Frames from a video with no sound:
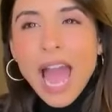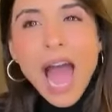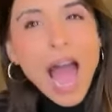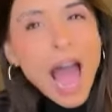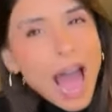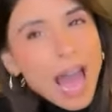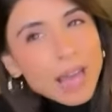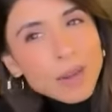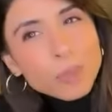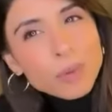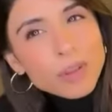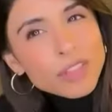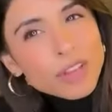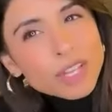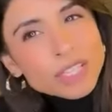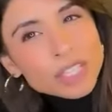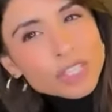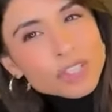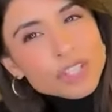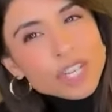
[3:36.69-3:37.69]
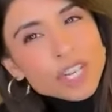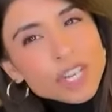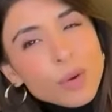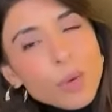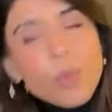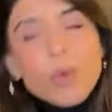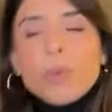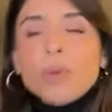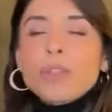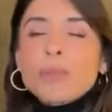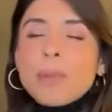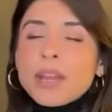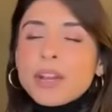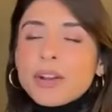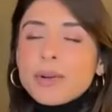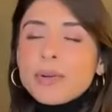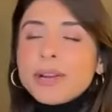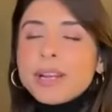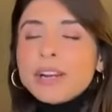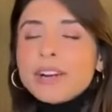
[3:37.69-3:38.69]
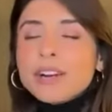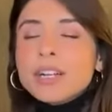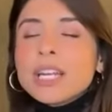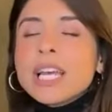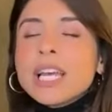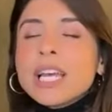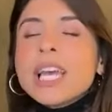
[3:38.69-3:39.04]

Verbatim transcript: had with auditioning or with my career